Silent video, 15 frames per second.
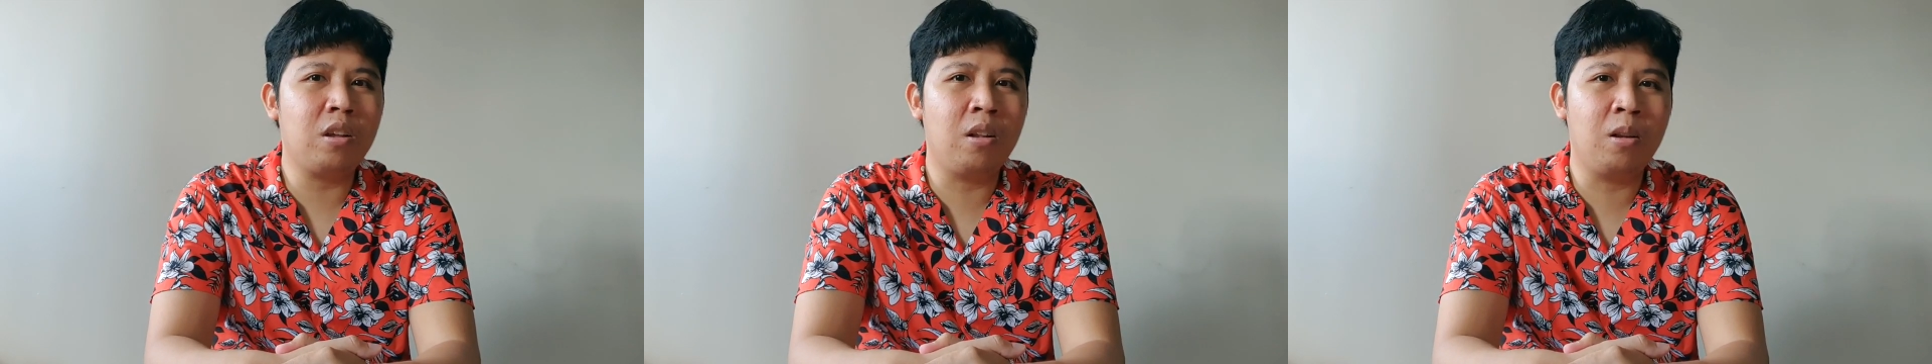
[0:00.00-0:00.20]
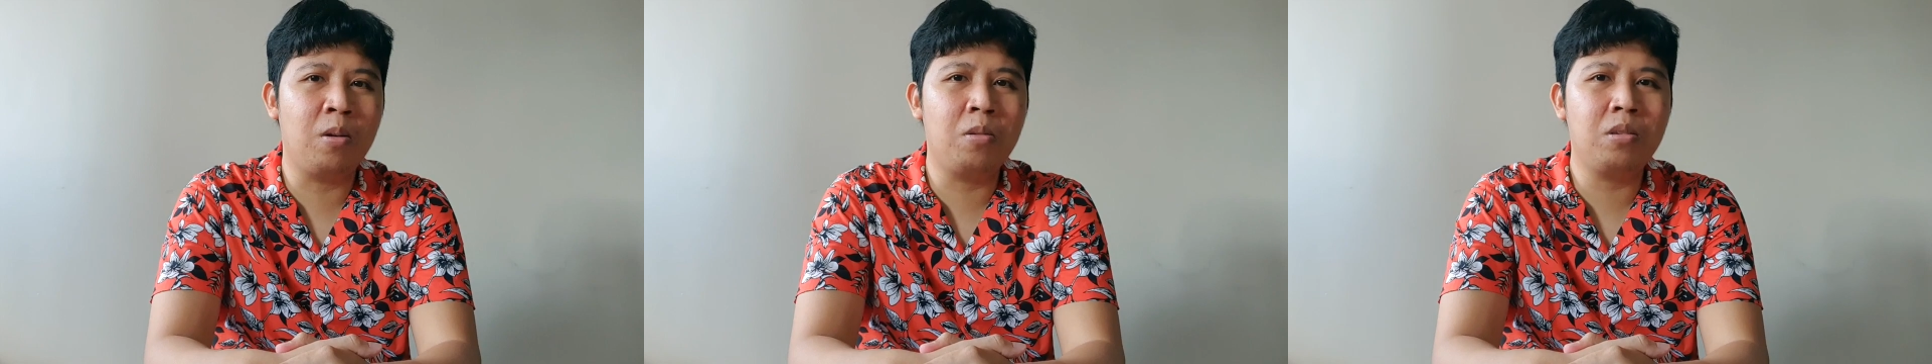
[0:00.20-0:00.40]

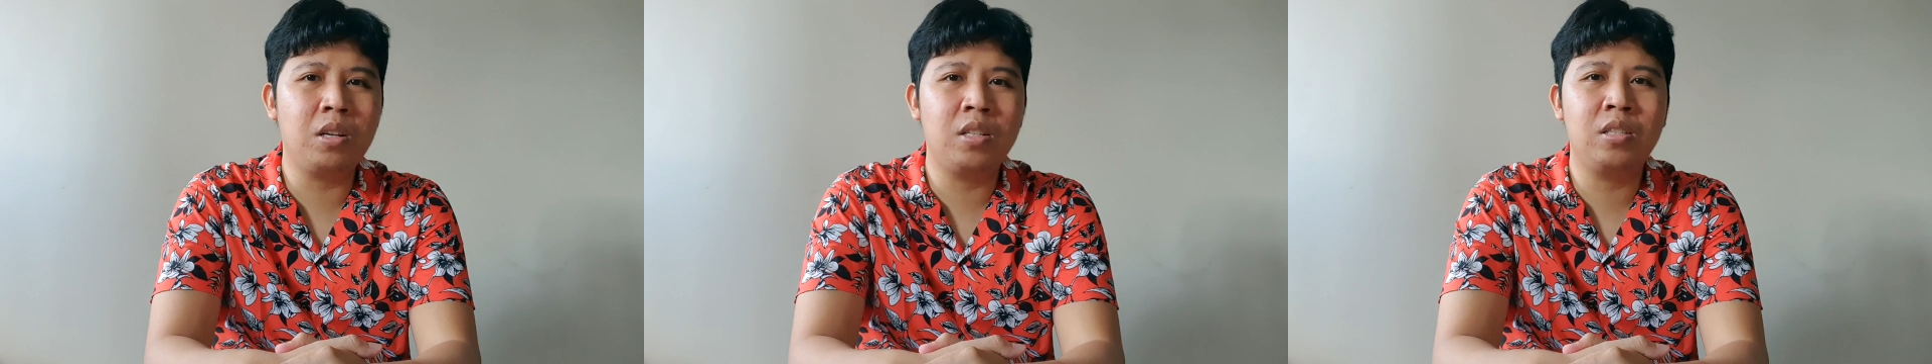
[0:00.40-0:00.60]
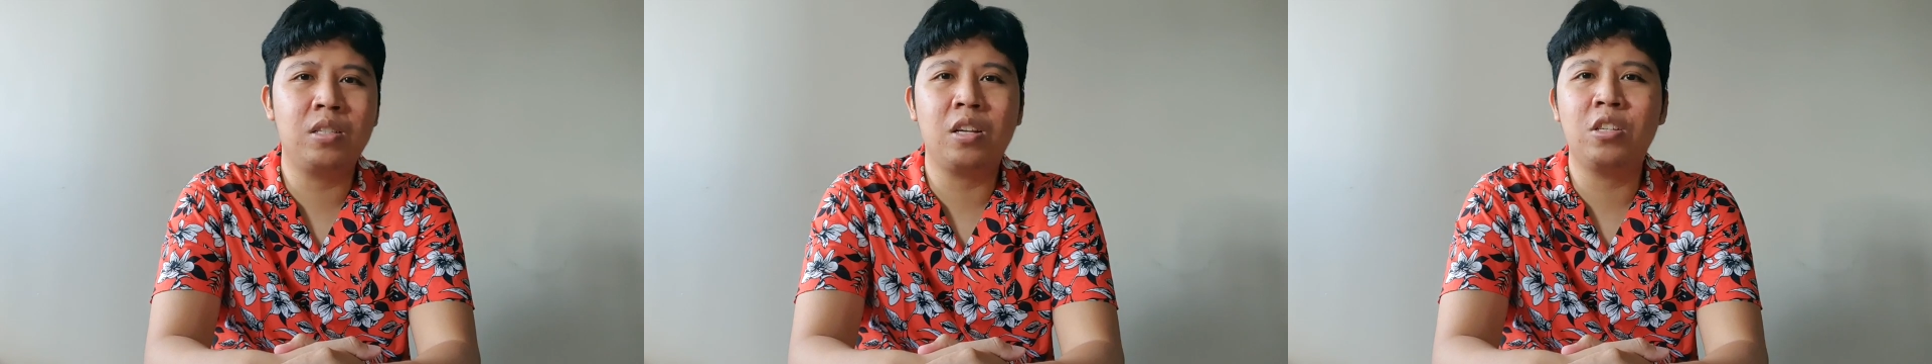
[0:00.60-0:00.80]

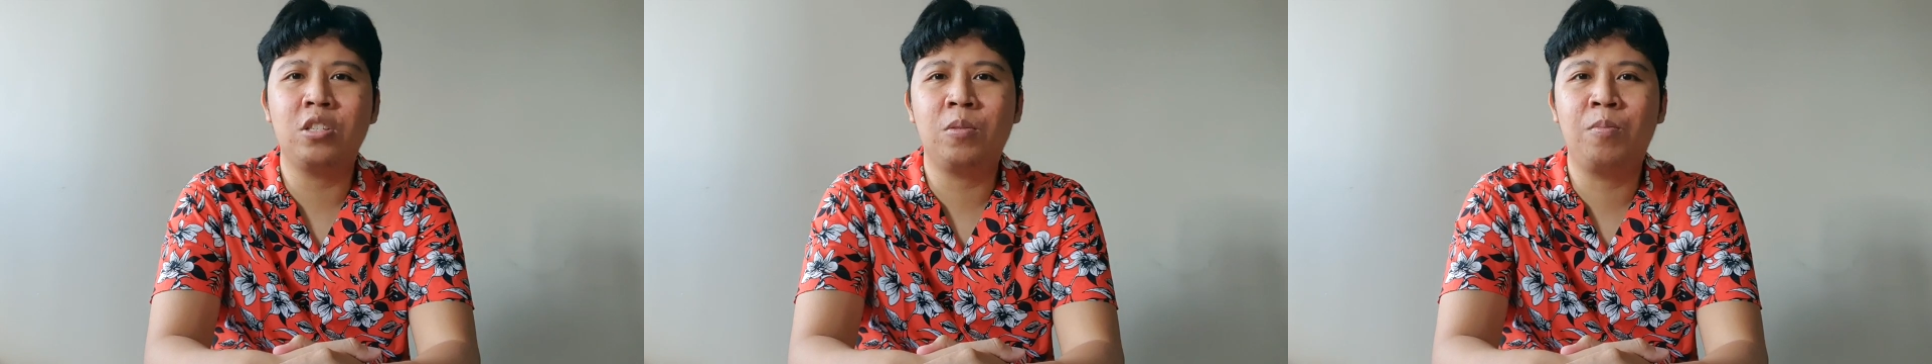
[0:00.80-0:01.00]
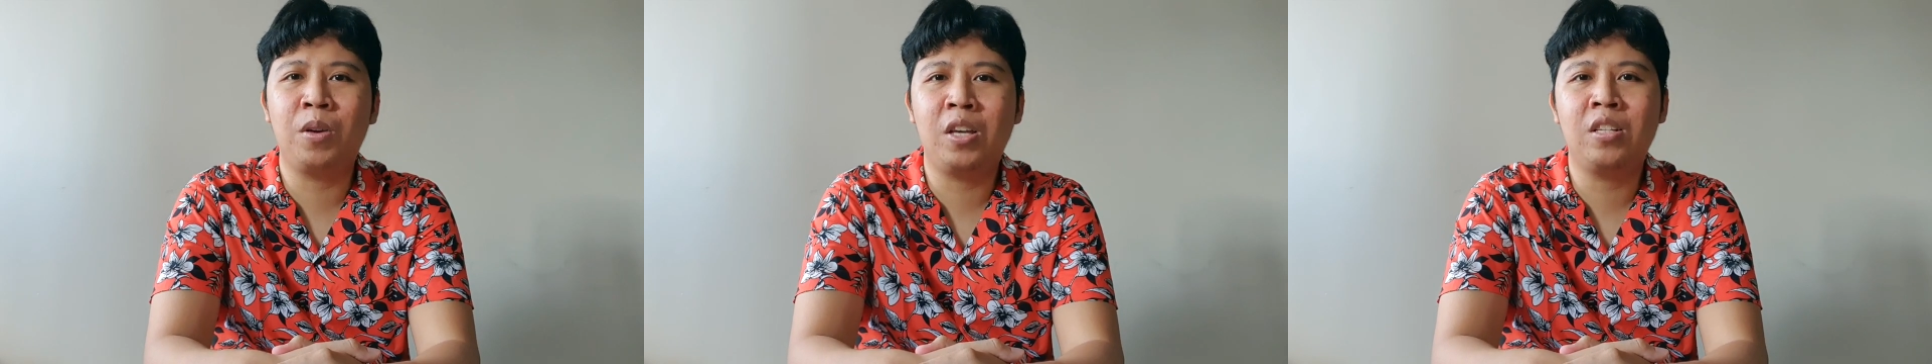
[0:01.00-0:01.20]
alone in
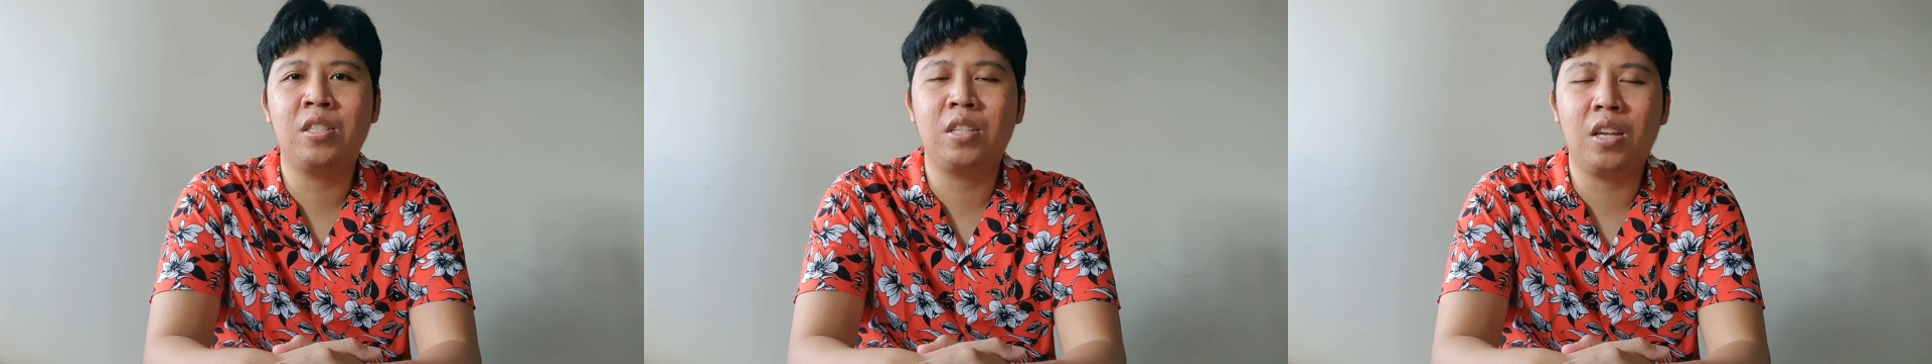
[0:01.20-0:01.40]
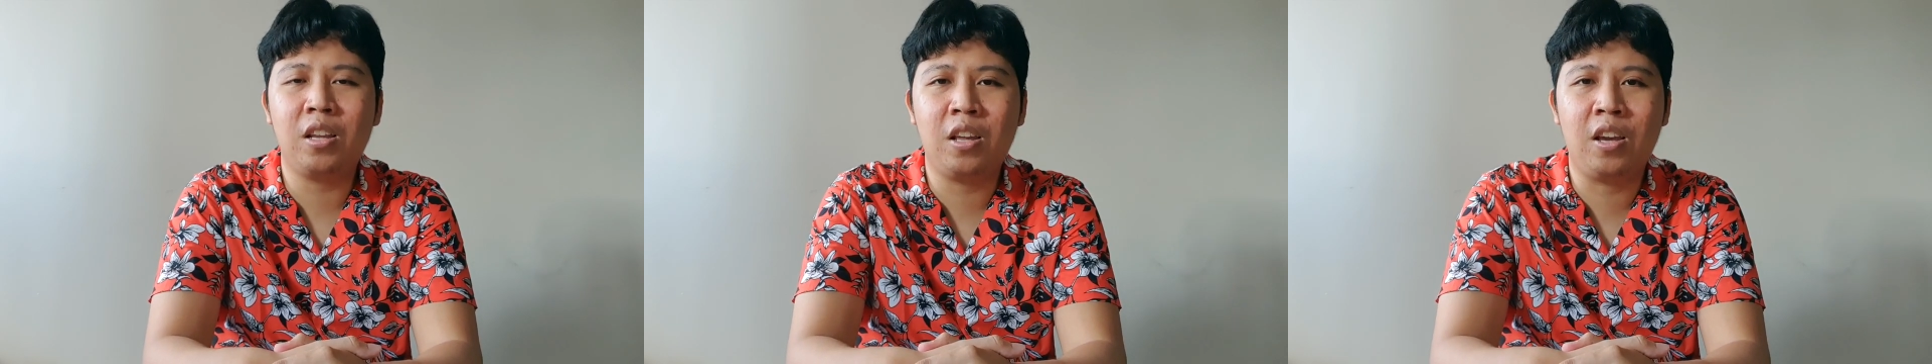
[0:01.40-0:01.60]
such a big
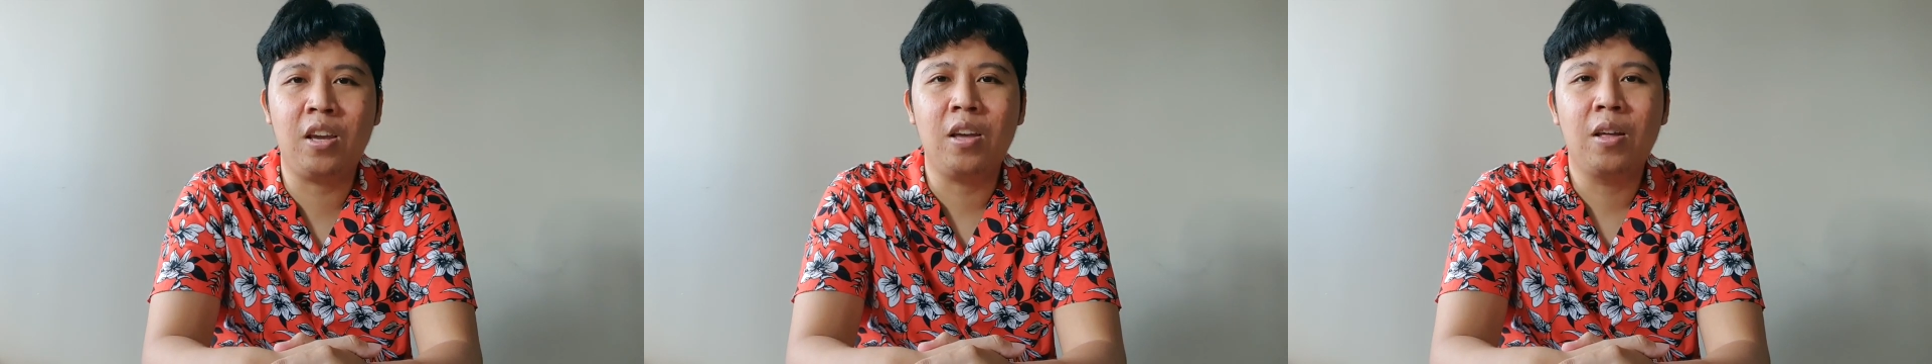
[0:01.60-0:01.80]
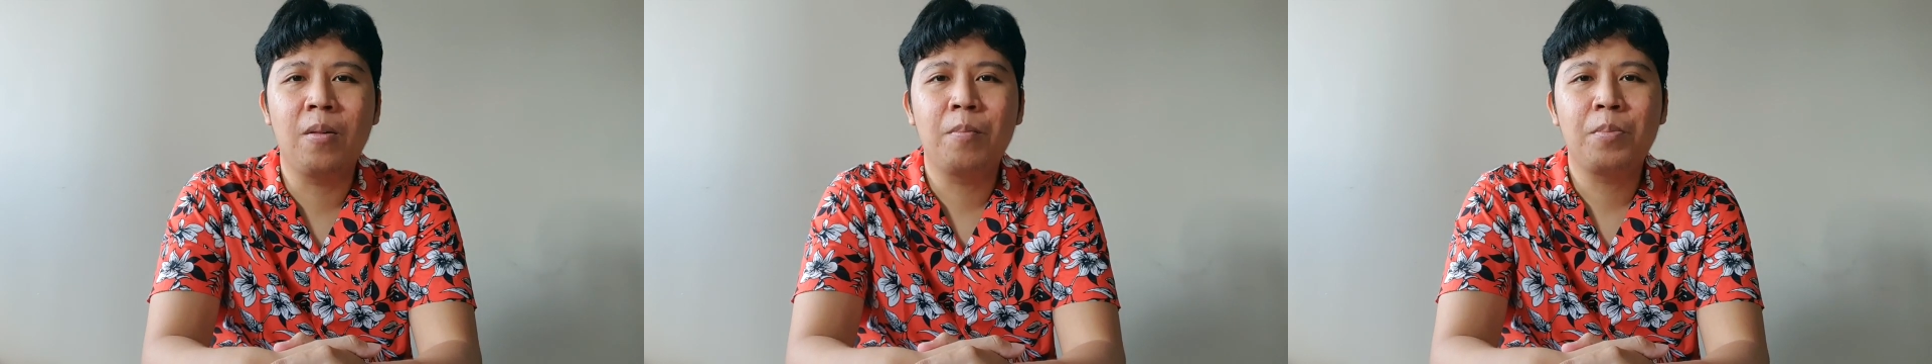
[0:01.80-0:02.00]
city.